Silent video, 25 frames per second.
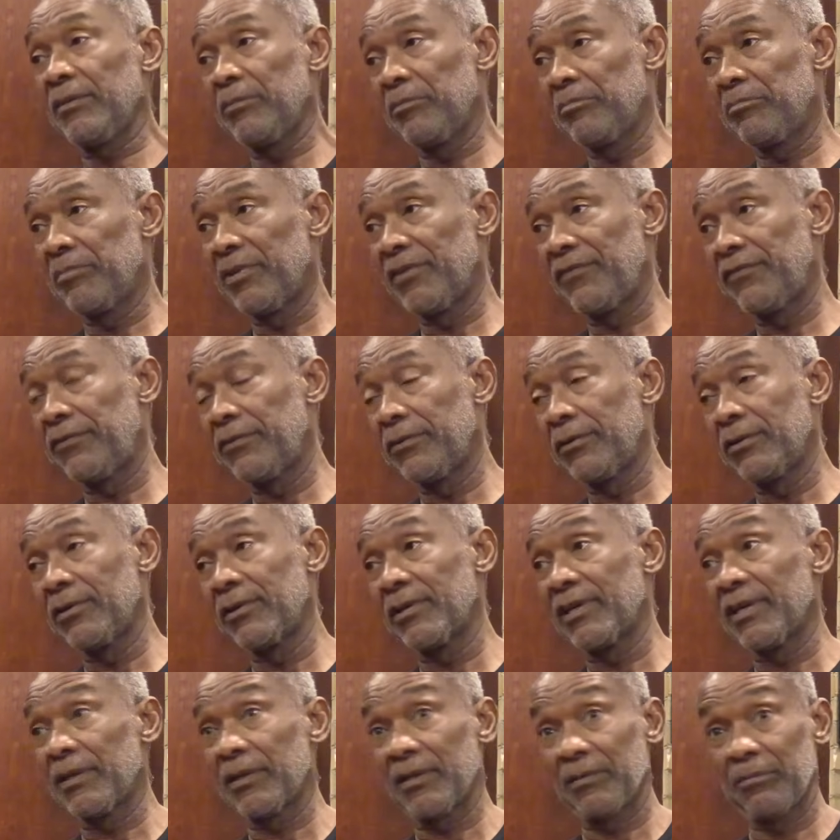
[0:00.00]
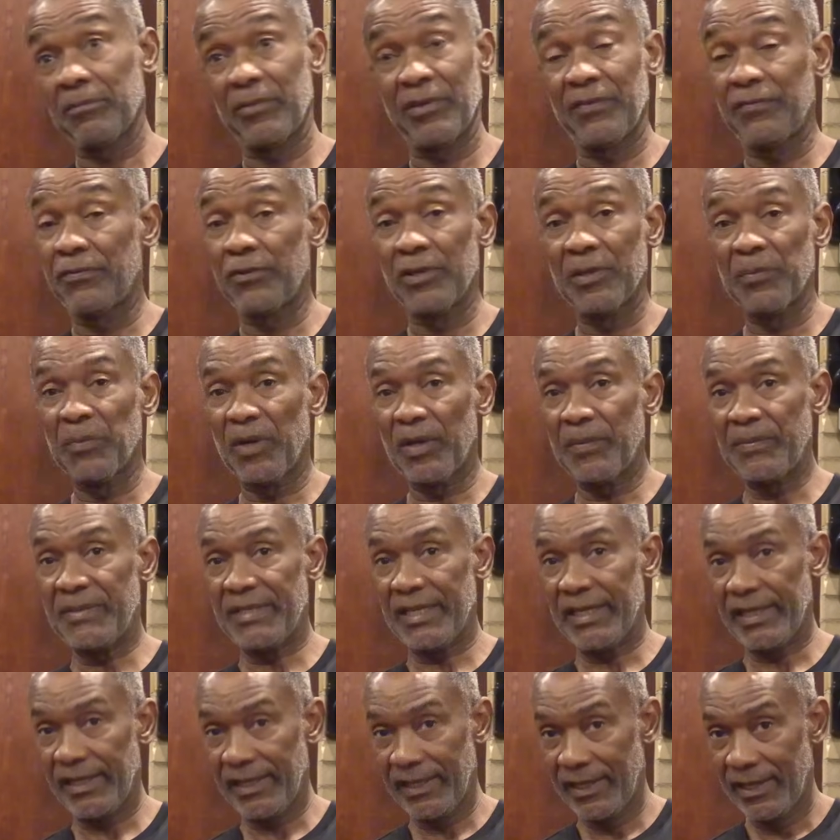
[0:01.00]
before
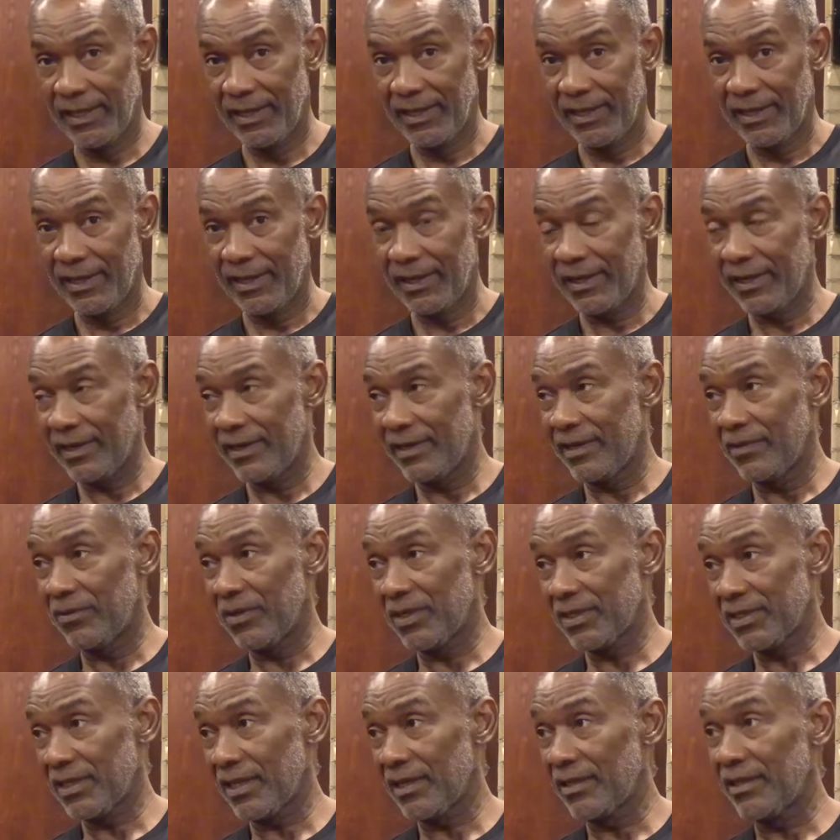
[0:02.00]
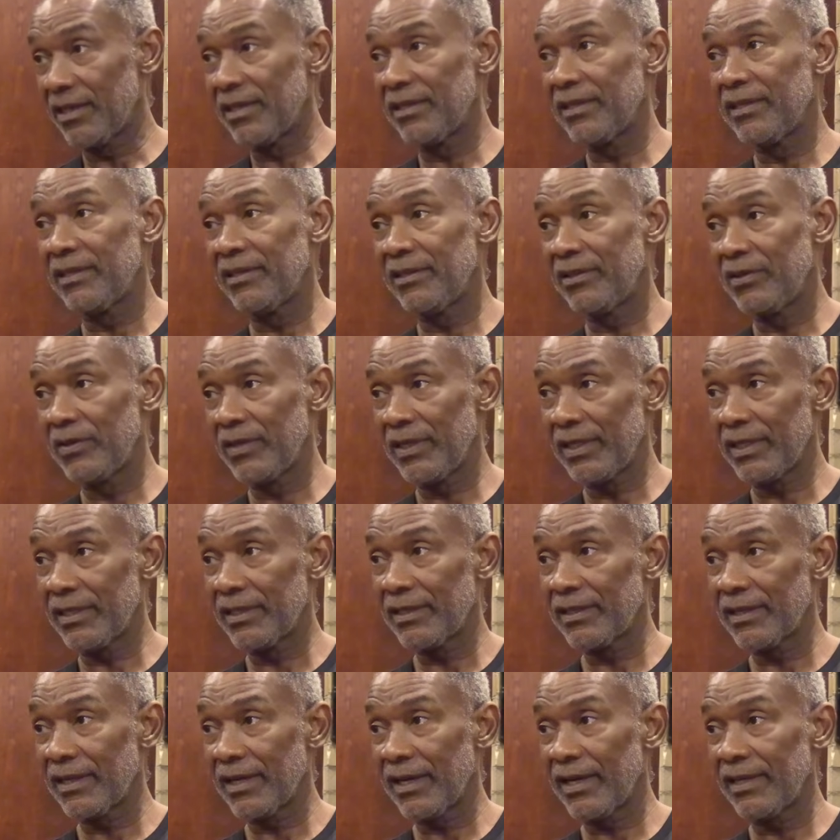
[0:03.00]
bobsleigh, and then once I got into it,
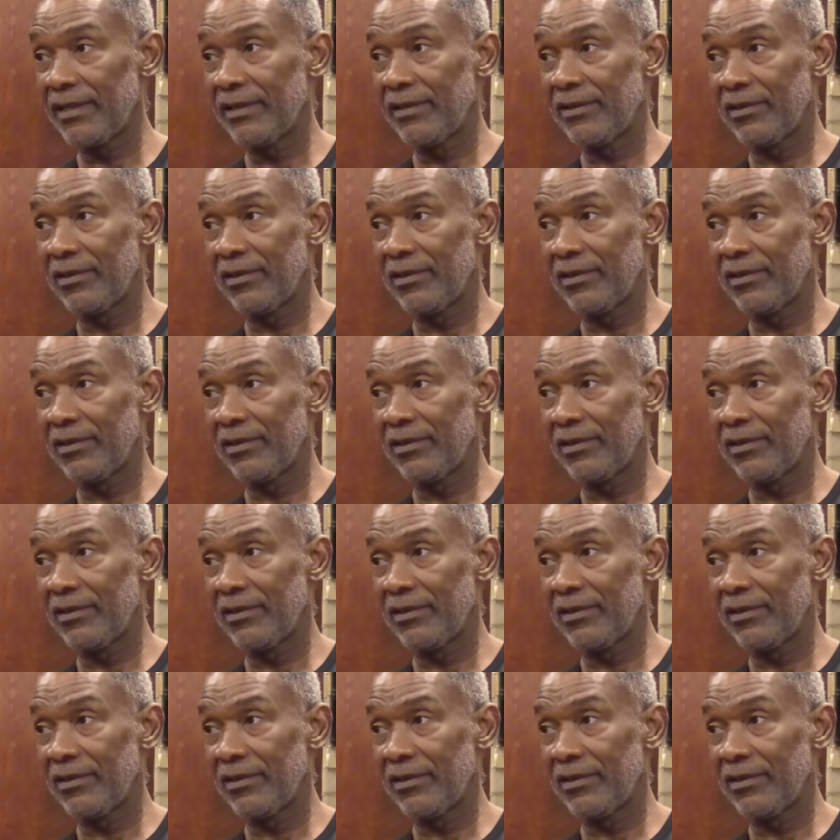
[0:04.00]
I did